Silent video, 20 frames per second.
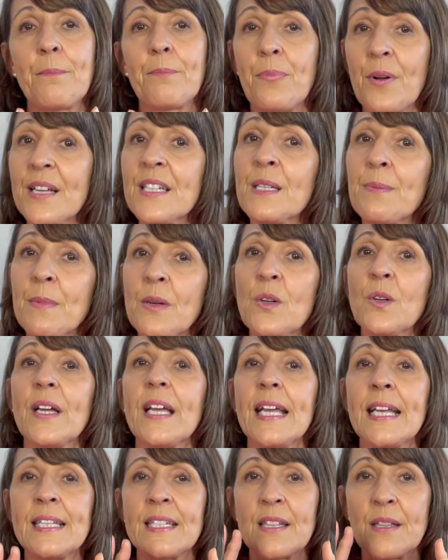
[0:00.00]
Breast milk
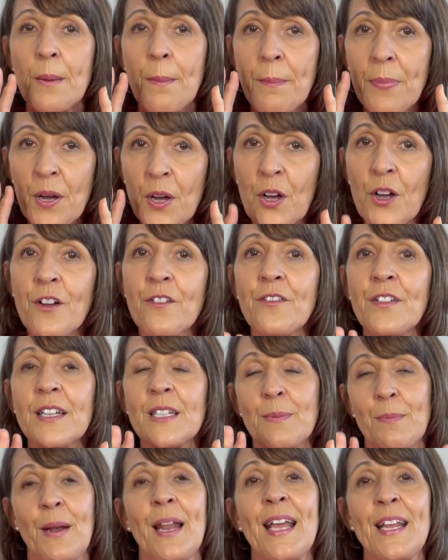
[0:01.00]
is the
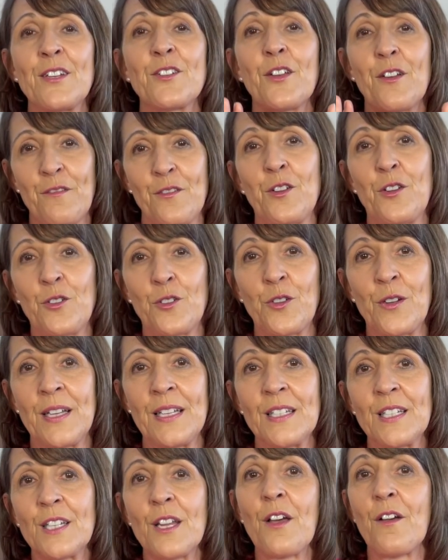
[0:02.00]
perfect blend of
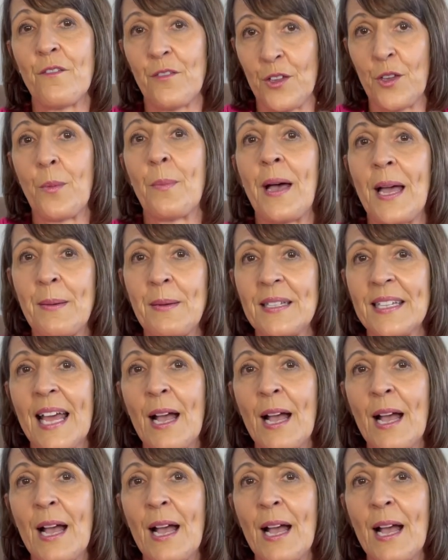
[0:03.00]
nutrients for your babies.